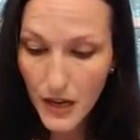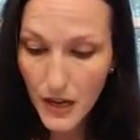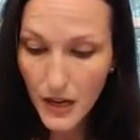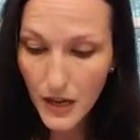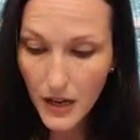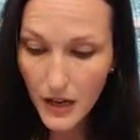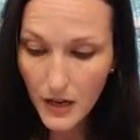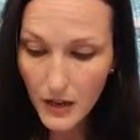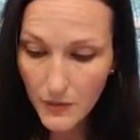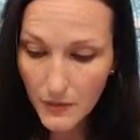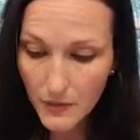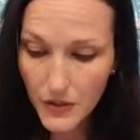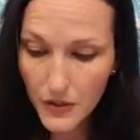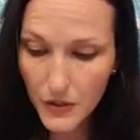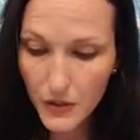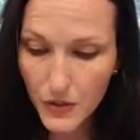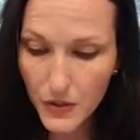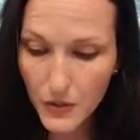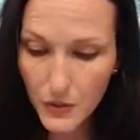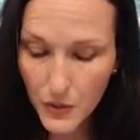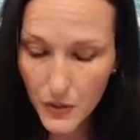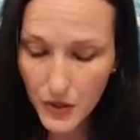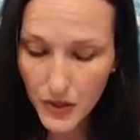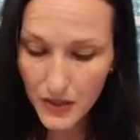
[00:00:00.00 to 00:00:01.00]
Um, this
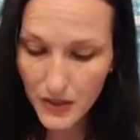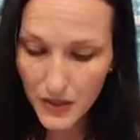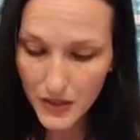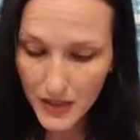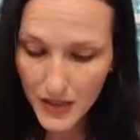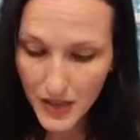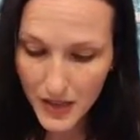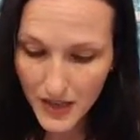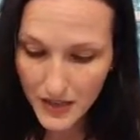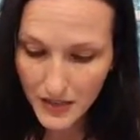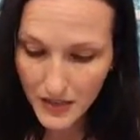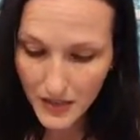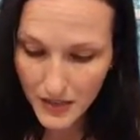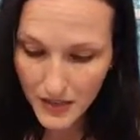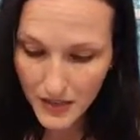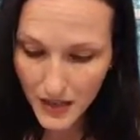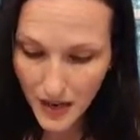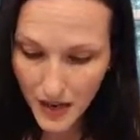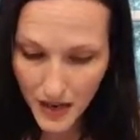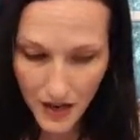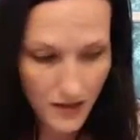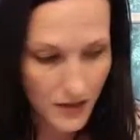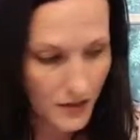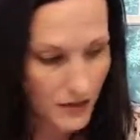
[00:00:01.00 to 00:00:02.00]
is what the dad
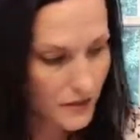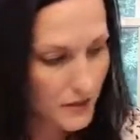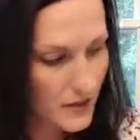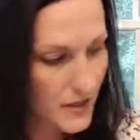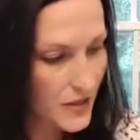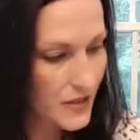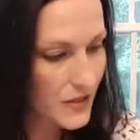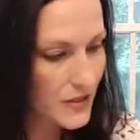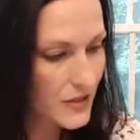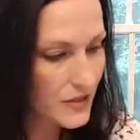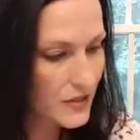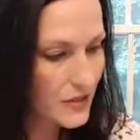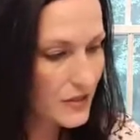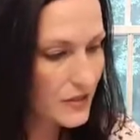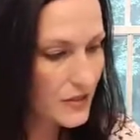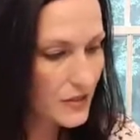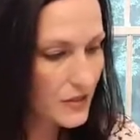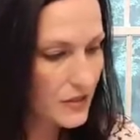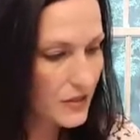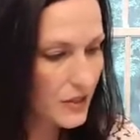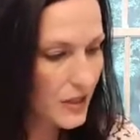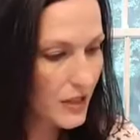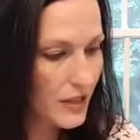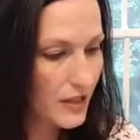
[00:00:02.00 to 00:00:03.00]
said, and this
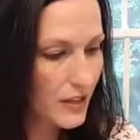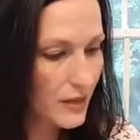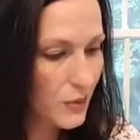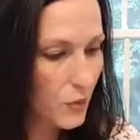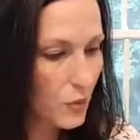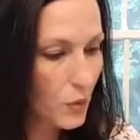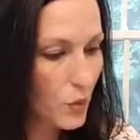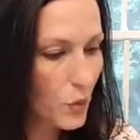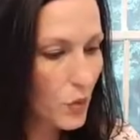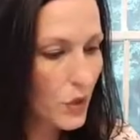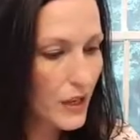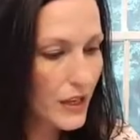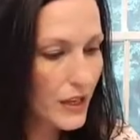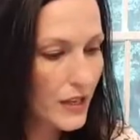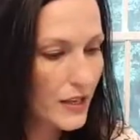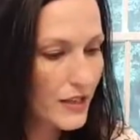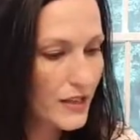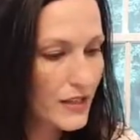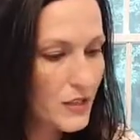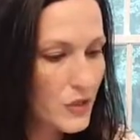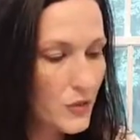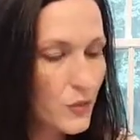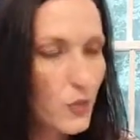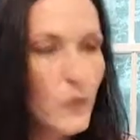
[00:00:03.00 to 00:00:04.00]
is a warning
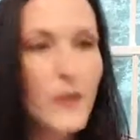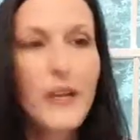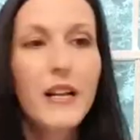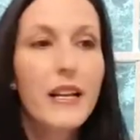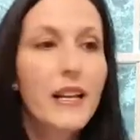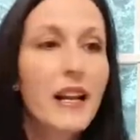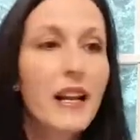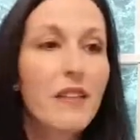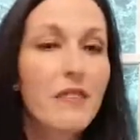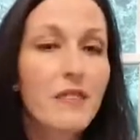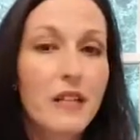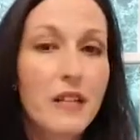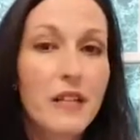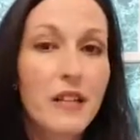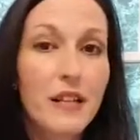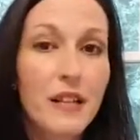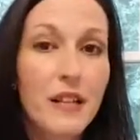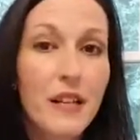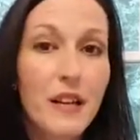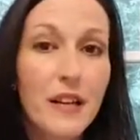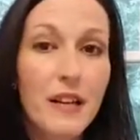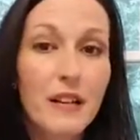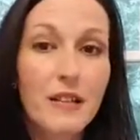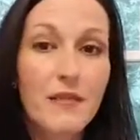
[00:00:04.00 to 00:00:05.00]
against reading everything
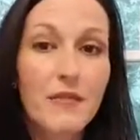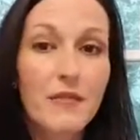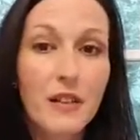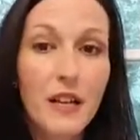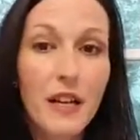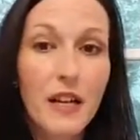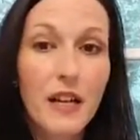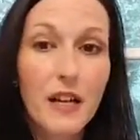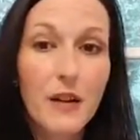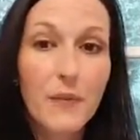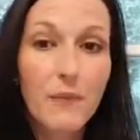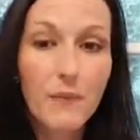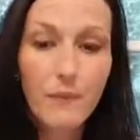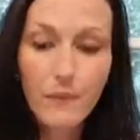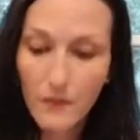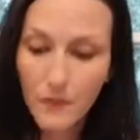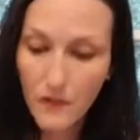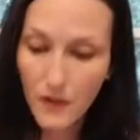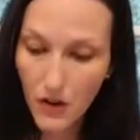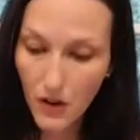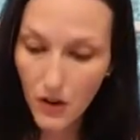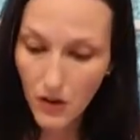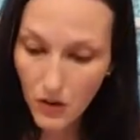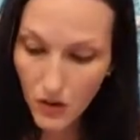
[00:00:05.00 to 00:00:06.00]
negatively.
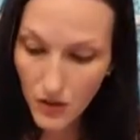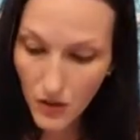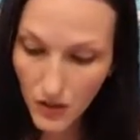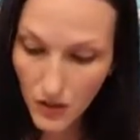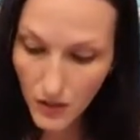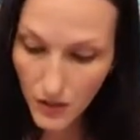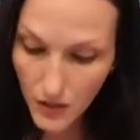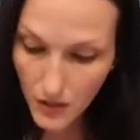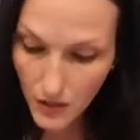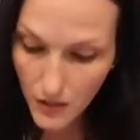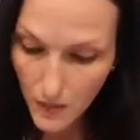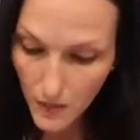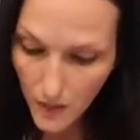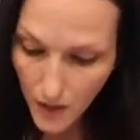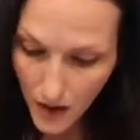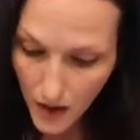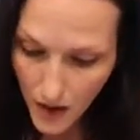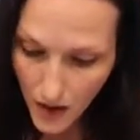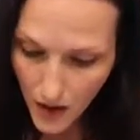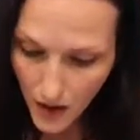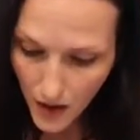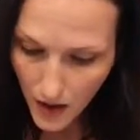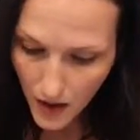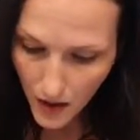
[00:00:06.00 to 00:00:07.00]
Okay.
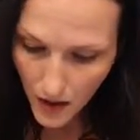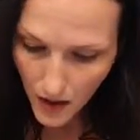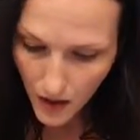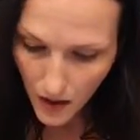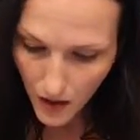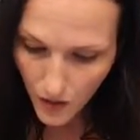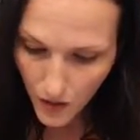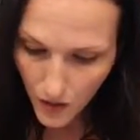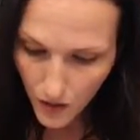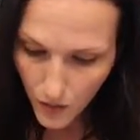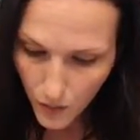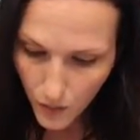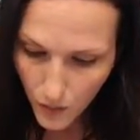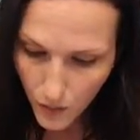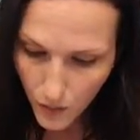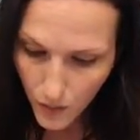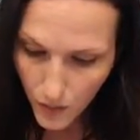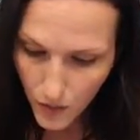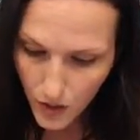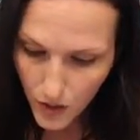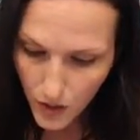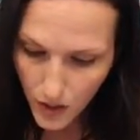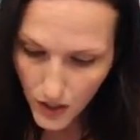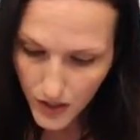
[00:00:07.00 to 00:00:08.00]
Um,
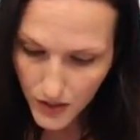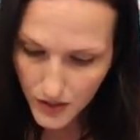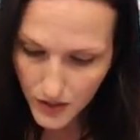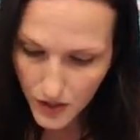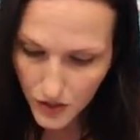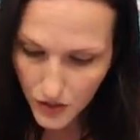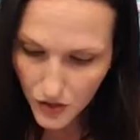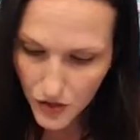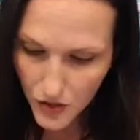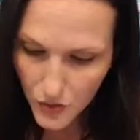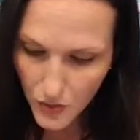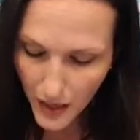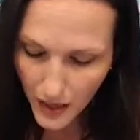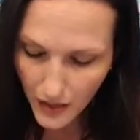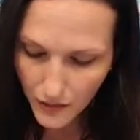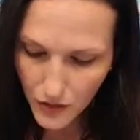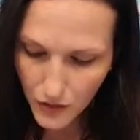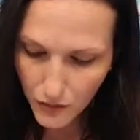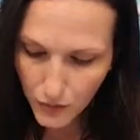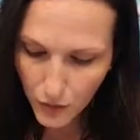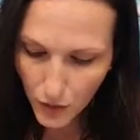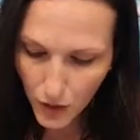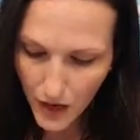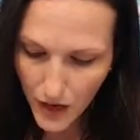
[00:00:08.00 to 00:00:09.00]
he says, You have
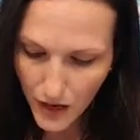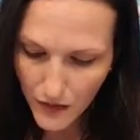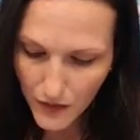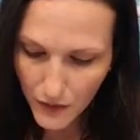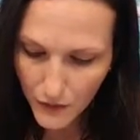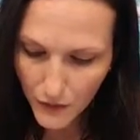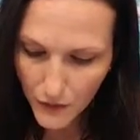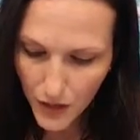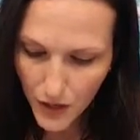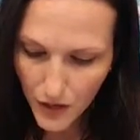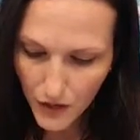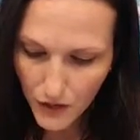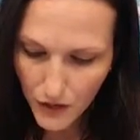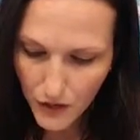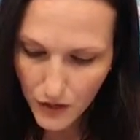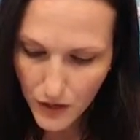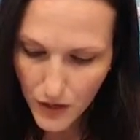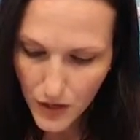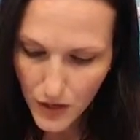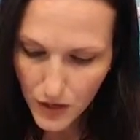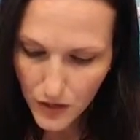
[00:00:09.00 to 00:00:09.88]
deprived the father,